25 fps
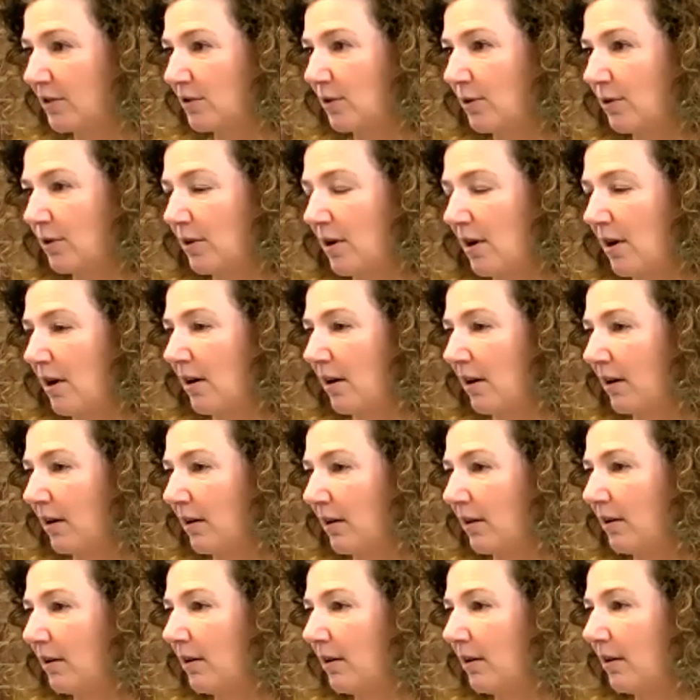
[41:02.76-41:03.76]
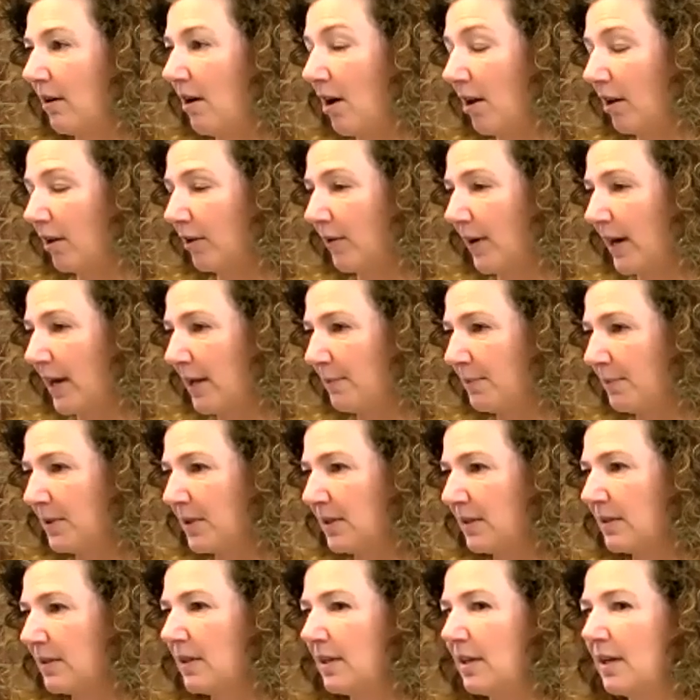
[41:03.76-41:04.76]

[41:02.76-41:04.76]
or our holograms.